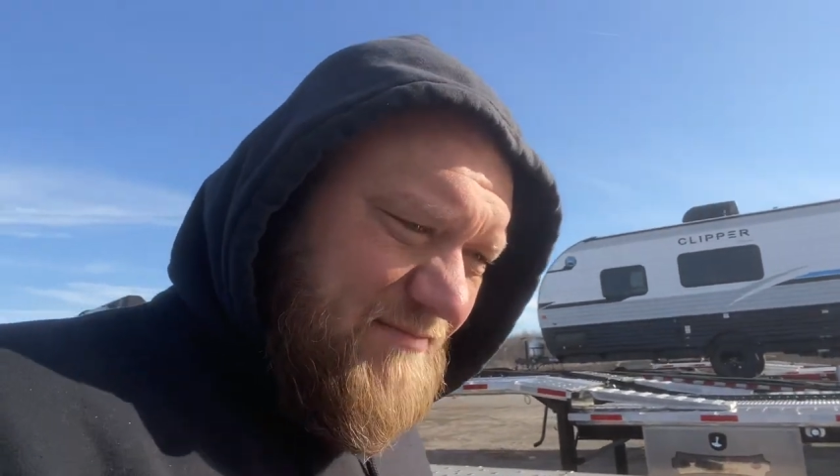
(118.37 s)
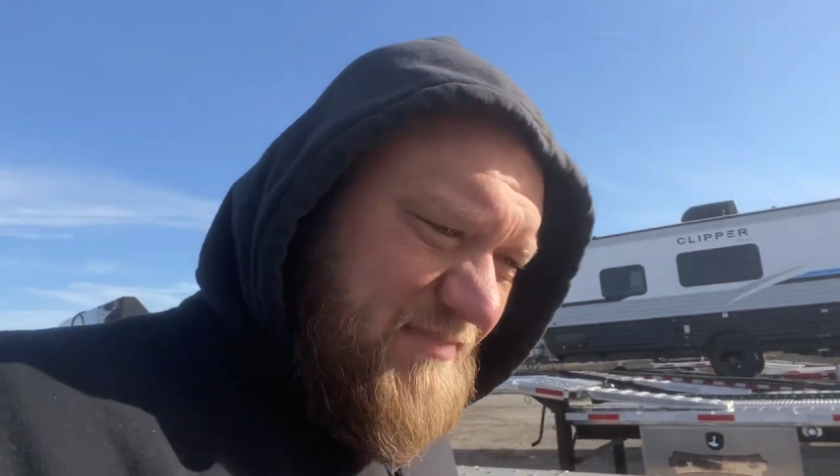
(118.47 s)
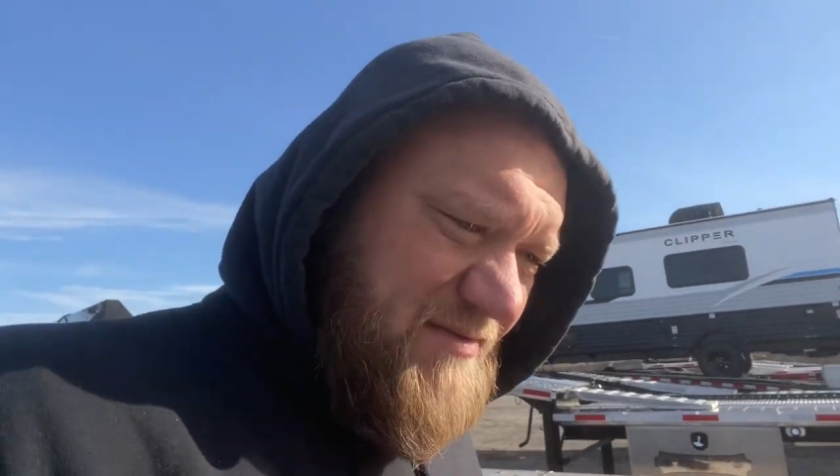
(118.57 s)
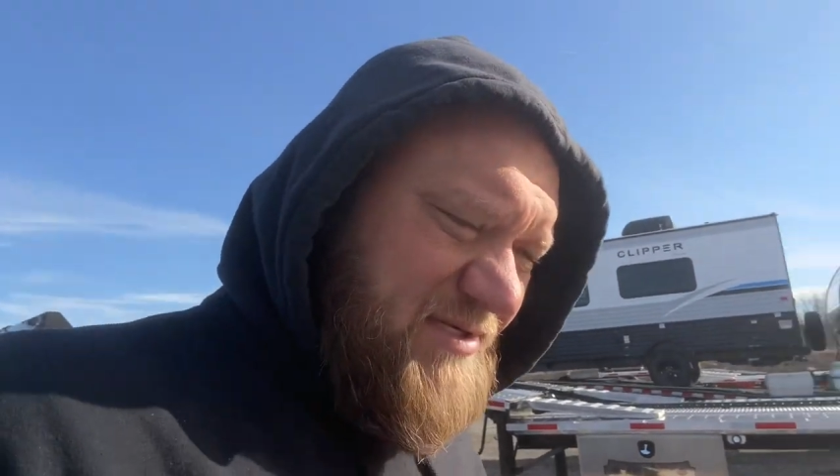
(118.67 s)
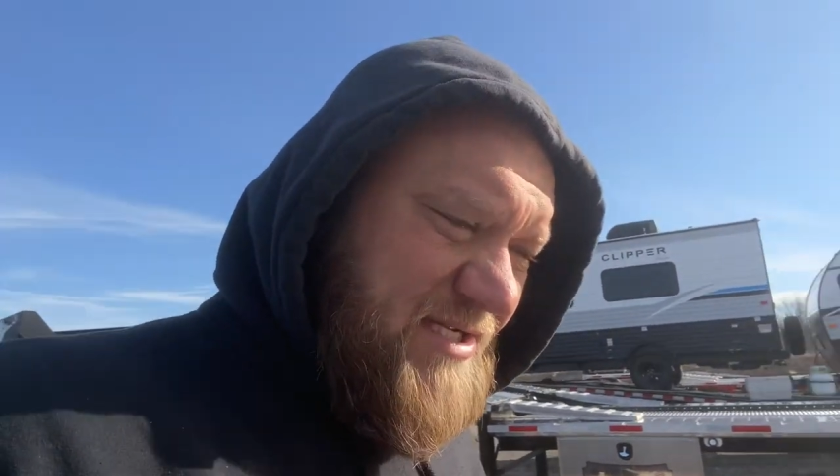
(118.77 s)

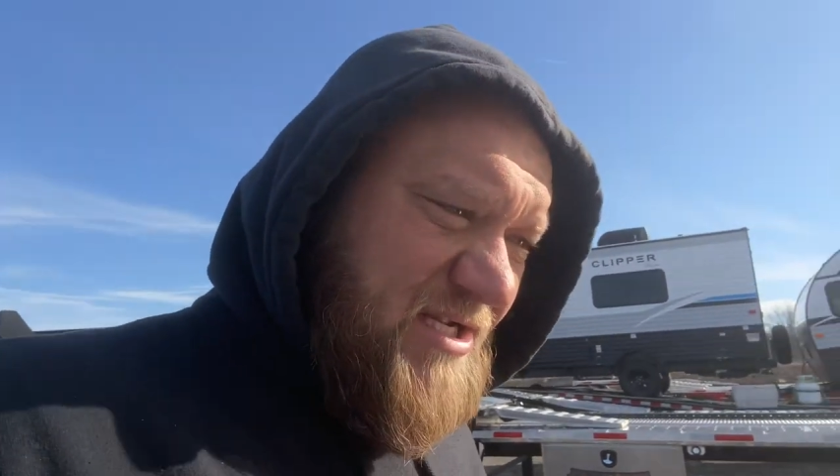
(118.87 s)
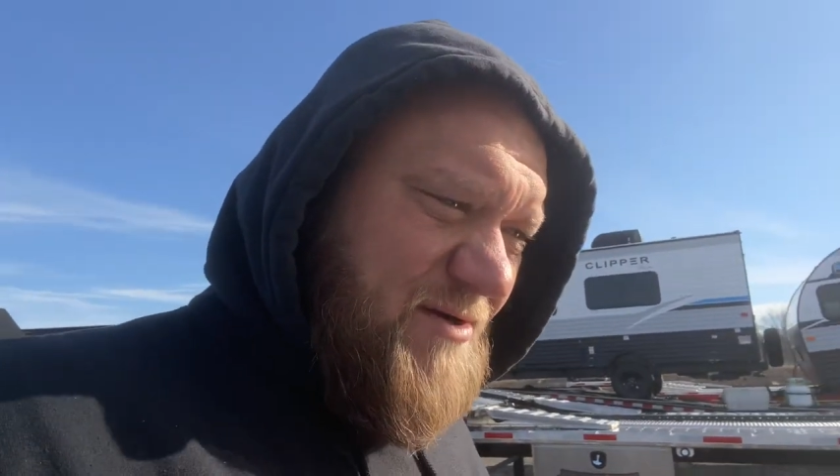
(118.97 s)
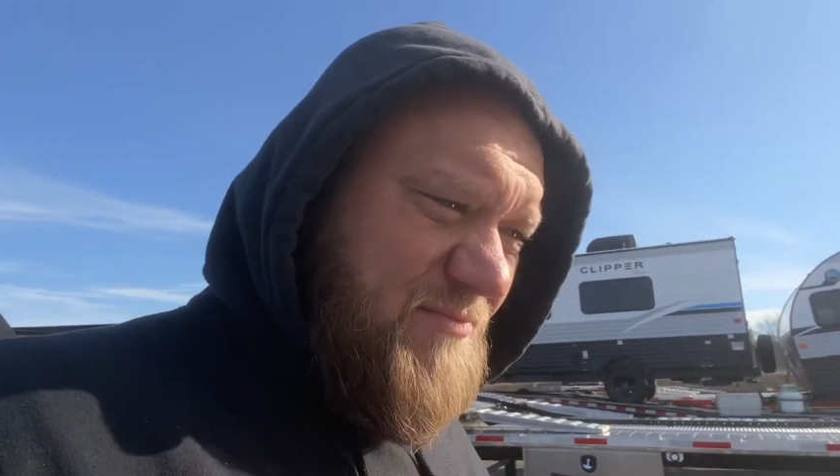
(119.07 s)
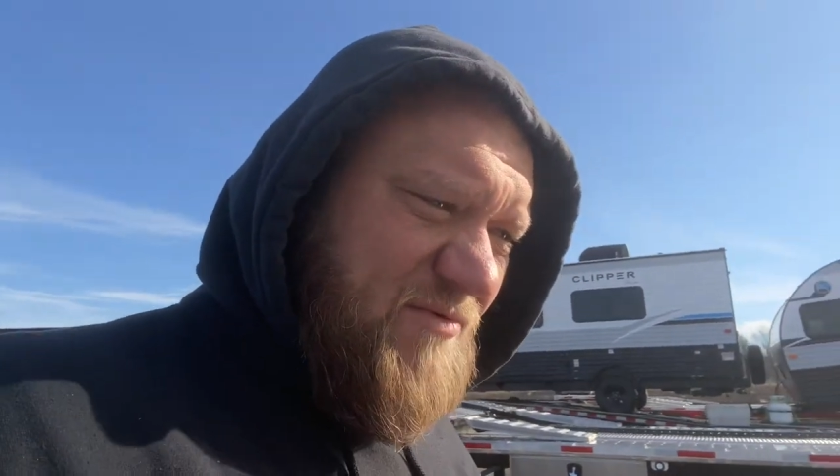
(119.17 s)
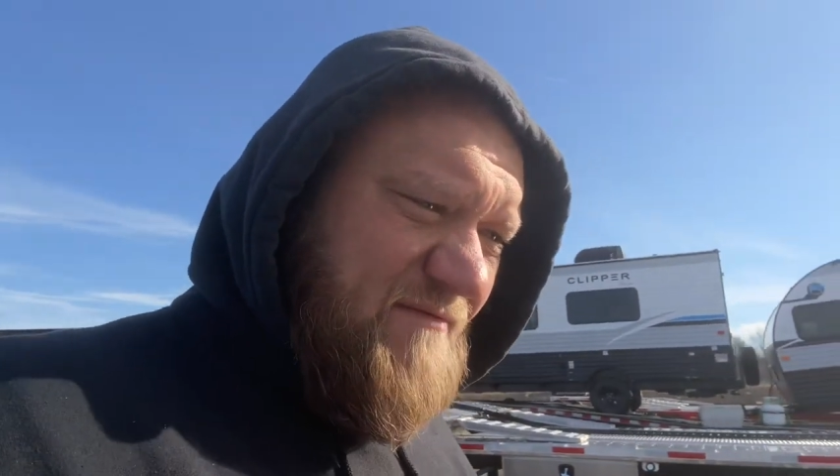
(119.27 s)
be able to get a
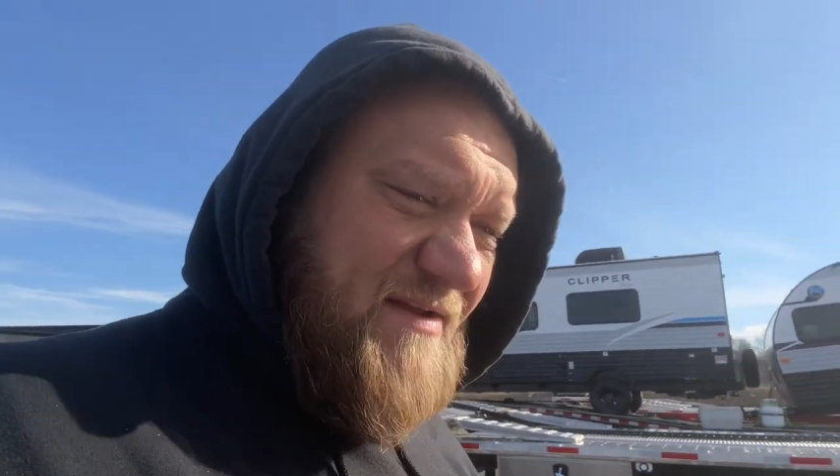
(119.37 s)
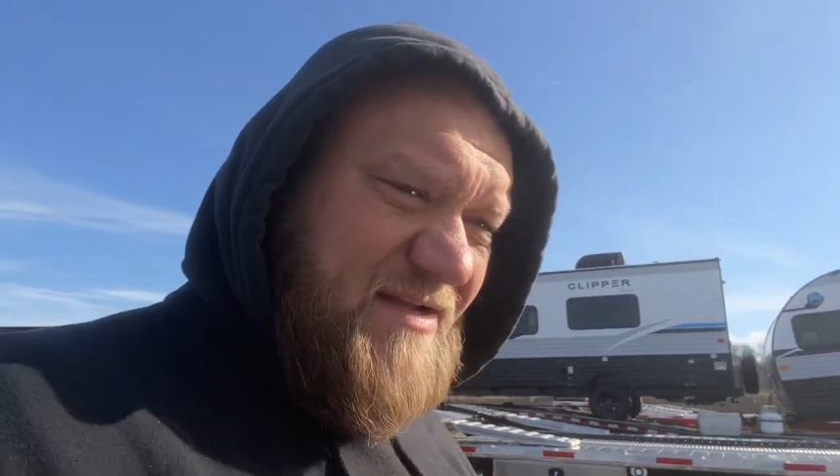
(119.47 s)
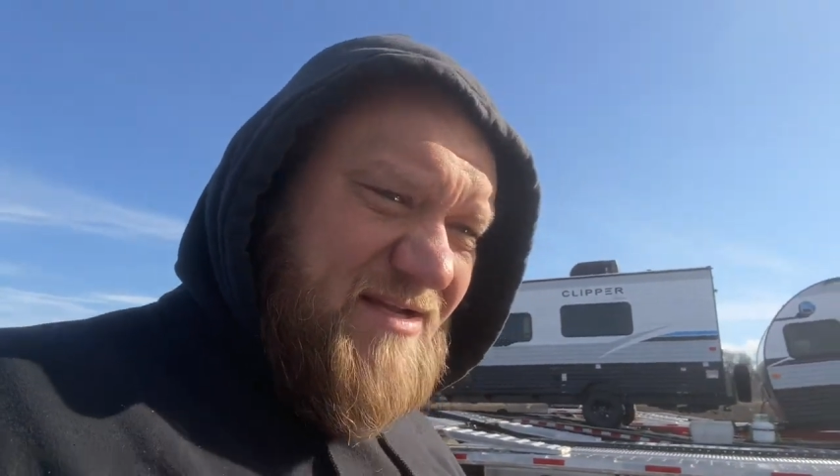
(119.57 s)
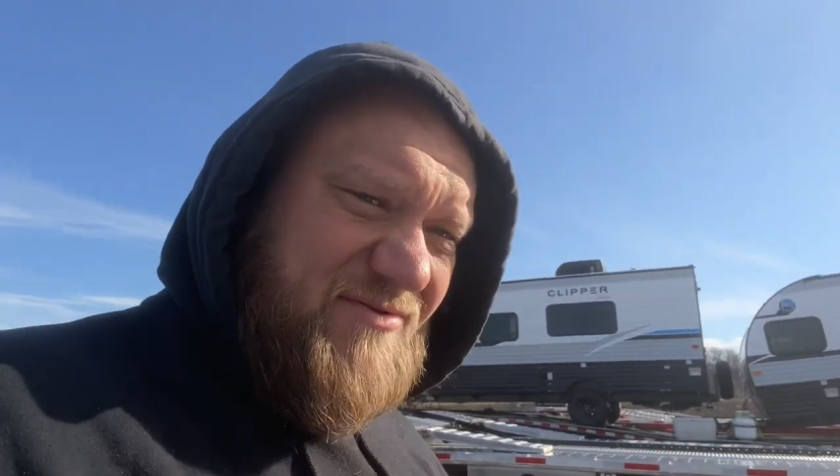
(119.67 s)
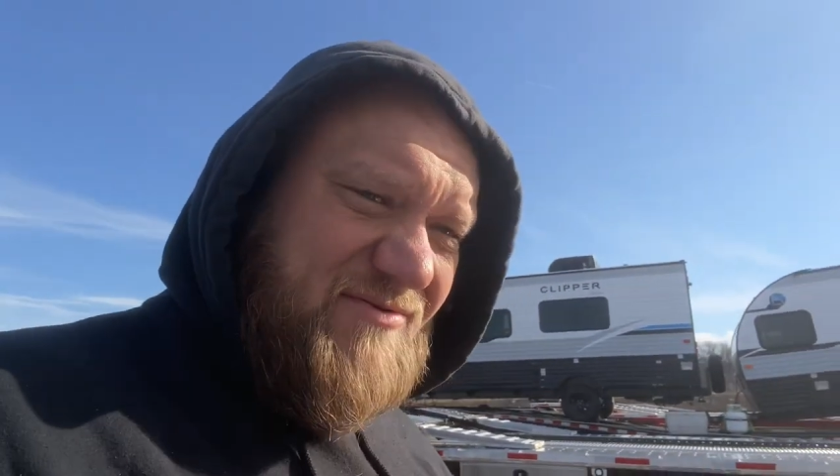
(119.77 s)
couple more
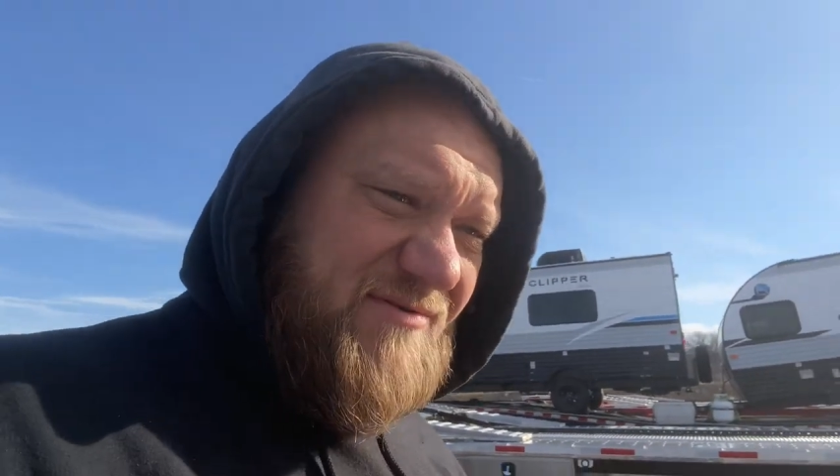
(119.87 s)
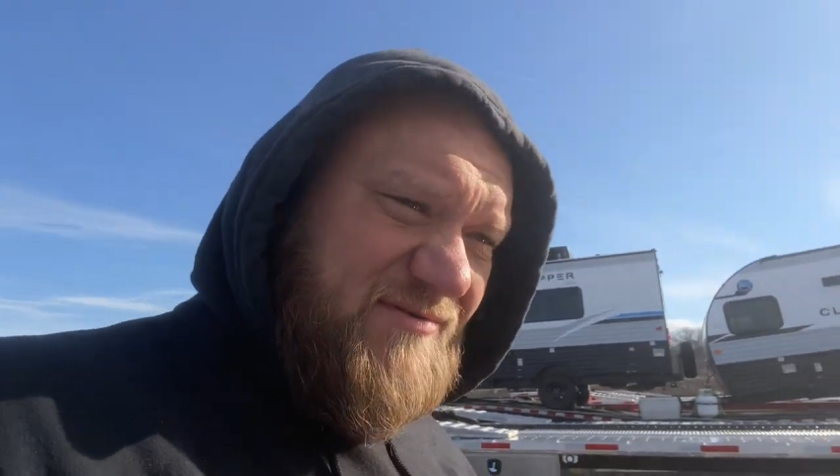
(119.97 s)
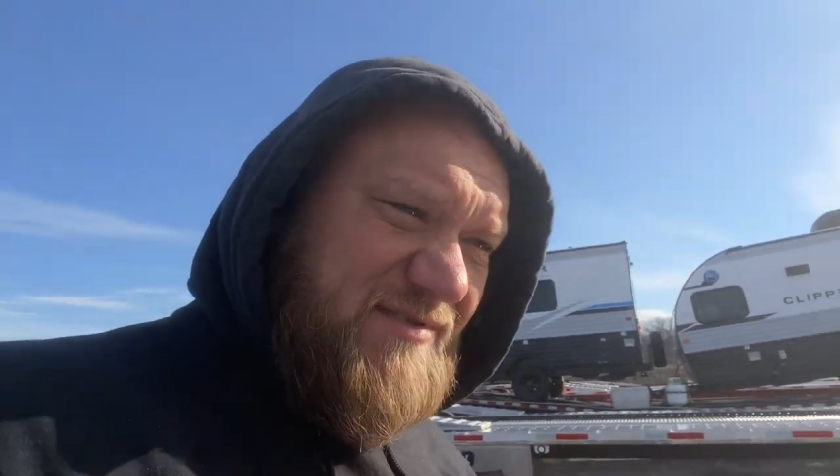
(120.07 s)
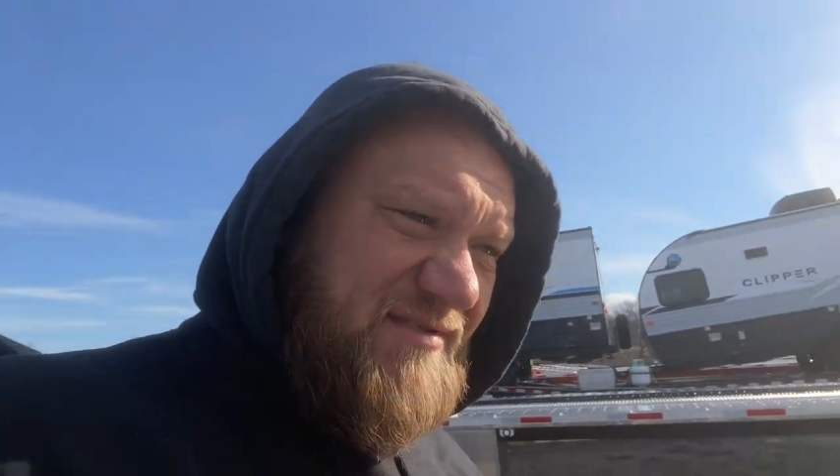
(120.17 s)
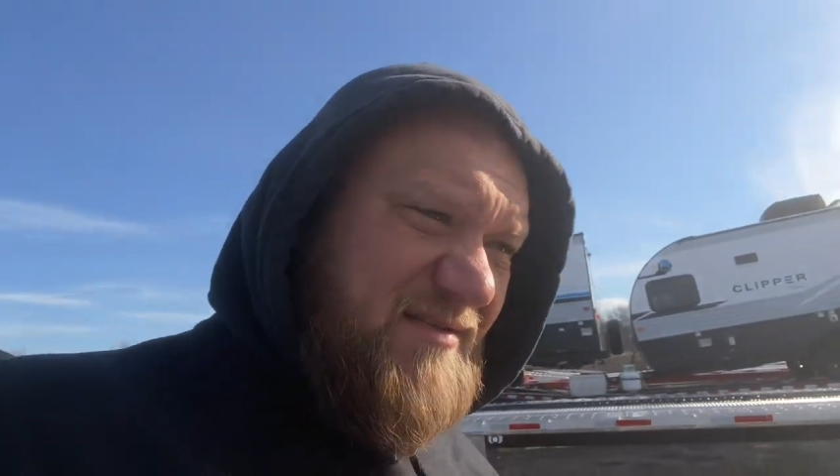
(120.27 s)

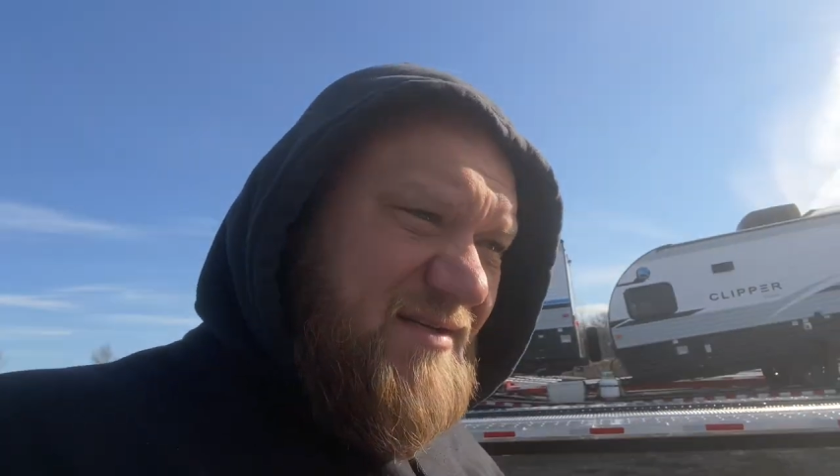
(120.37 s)
vehicles.